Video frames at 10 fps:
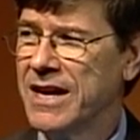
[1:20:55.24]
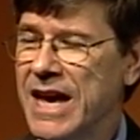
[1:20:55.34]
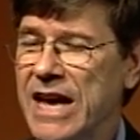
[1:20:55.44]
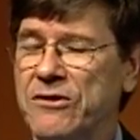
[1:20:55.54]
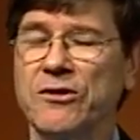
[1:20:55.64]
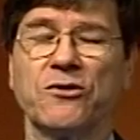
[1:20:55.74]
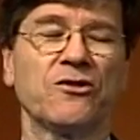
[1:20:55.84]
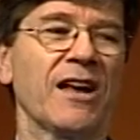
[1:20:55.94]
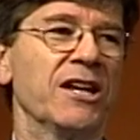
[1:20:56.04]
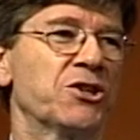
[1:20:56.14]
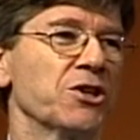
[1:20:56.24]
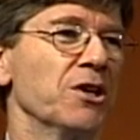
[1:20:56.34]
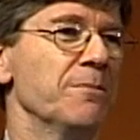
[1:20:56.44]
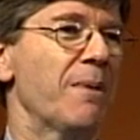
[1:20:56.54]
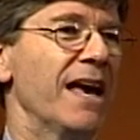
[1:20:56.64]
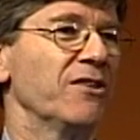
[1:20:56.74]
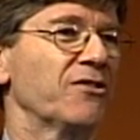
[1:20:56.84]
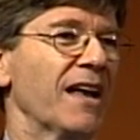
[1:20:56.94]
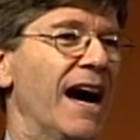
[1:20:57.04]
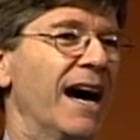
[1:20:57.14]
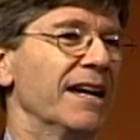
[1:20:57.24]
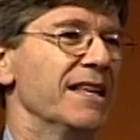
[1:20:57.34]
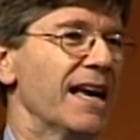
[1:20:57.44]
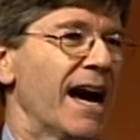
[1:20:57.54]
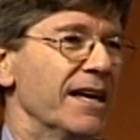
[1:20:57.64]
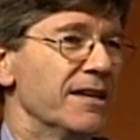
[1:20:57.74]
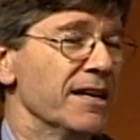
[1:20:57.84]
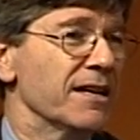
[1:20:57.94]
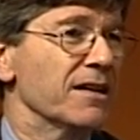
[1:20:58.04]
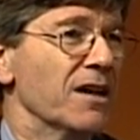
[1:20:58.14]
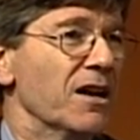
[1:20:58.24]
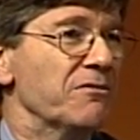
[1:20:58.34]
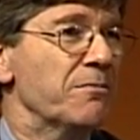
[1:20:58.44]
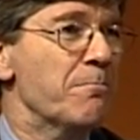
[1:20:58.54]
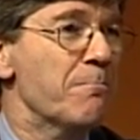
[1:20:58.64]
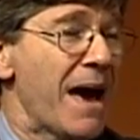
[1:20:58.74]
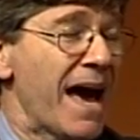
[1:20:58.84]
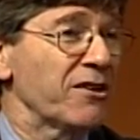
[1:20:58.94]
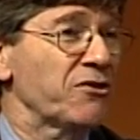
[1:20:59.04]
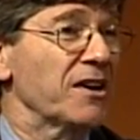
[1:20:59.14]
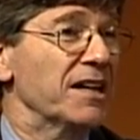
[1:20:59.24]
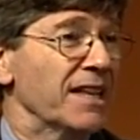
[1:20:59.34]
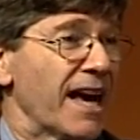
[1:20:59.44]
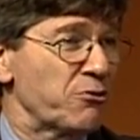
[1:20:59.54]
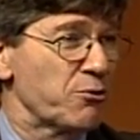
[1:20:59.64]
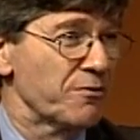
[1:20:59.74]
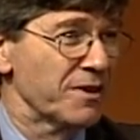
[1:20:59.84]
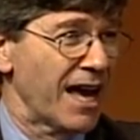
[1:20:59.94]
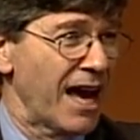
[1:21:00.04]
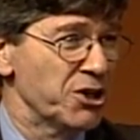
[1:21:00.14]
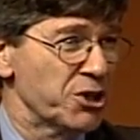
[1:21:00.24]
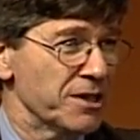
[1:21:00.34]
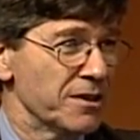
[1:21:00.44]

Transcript: It's essentially based on the idea of mass electrification